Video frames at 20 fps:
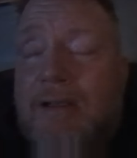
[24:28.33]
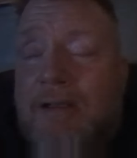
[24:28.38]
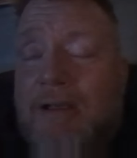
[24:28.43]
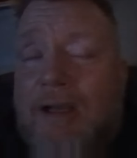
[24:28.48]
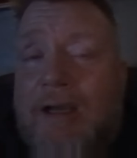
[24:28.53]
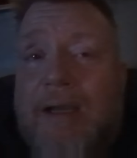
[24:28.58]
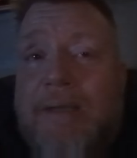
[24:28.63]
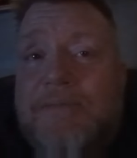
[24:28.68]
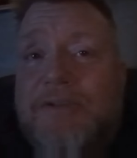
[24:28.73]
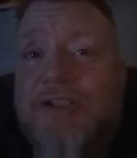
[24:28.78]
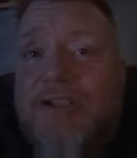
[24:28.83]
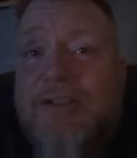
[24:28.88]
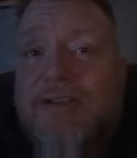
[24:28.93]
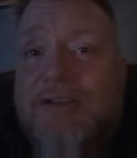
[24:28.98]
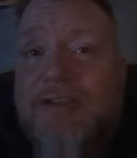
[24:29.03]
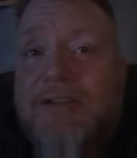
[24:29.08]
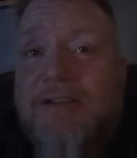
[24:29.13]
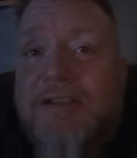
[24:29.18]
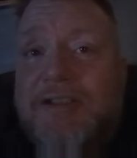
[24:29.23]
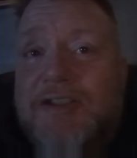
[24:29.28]
I'm
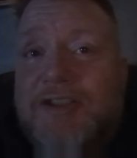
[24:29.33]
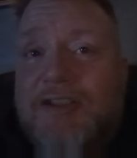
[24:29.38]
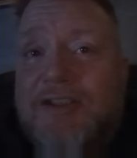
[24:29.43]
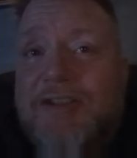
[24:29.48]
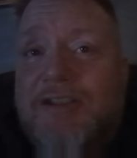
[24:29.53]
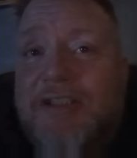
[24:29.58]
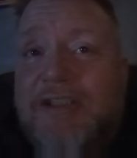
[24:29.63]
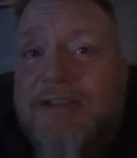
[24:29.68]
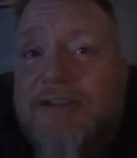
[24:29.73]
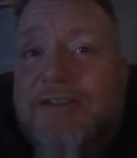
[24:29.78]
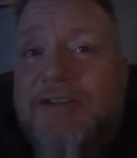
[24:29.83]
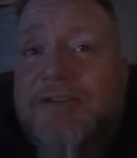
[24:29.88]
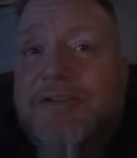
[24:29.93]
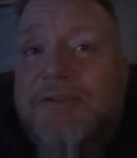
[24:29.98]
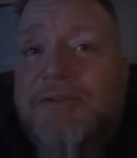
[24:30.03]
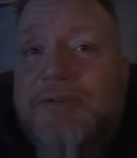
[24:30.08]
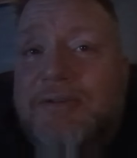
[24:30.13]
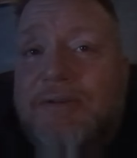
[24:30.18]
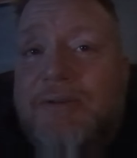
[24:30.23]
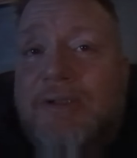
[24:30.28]
just listening
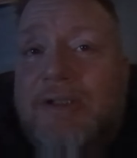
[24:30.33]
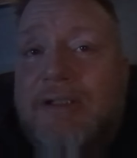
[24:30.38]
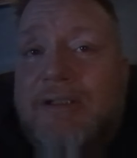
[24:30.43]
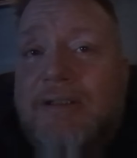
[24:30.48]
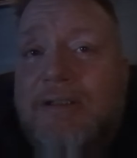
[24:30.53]
to